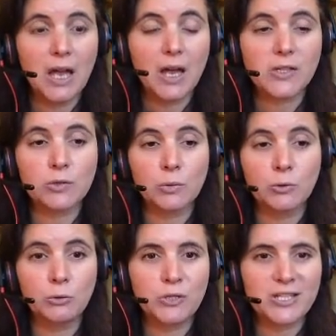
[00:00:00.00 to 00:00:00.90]
It's
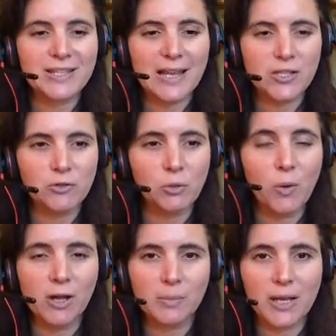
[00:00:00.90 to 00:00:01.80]
called Dyslexia in the
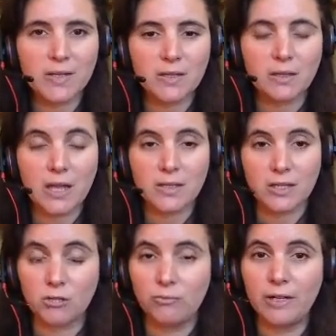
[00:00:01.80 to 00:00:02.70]
Workplace, and that's
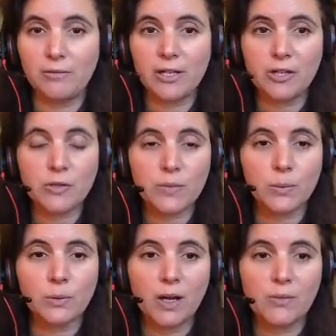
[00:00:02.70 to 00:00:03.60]
really, really
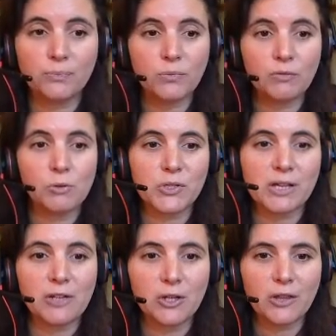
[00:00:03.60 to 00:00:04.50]
useful if you want to
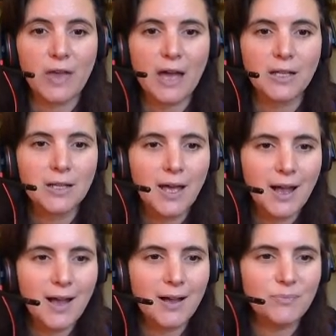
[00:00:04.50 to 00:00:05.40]
have a look at that.
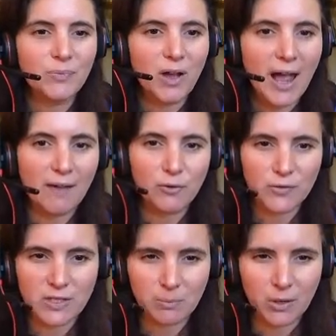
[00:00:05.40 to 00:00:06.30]
I have
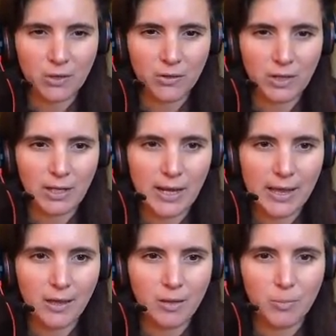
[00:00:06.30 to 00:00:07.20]
obviously put the
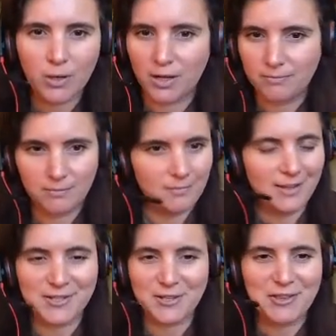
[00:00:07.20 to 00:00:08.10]
link, but I
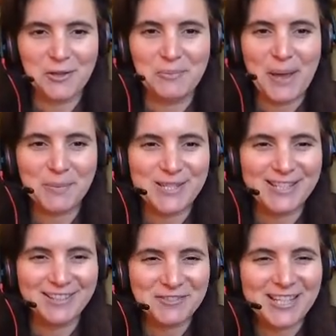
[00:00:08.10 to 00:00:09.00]
don't think you'll be able
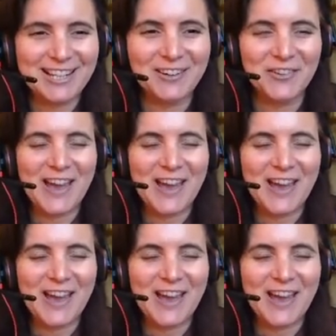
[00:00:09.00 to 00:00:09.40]
to obviously click on